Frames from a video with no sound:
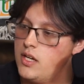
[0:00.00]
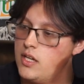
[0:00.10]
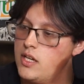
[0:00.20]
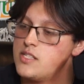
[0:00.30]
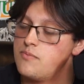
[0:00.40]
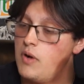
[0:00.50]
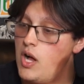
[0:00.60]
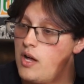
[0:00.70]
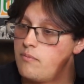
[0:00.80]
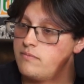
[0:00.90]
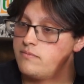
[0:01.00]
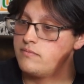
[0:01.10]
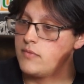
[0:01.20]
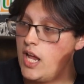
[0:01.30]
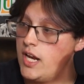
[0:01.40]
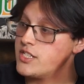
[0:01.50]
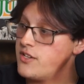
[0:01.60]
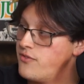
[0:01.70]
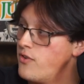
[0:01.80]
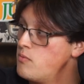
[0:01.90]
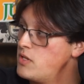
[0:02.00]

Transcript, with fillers: His mom, and it's confirmed his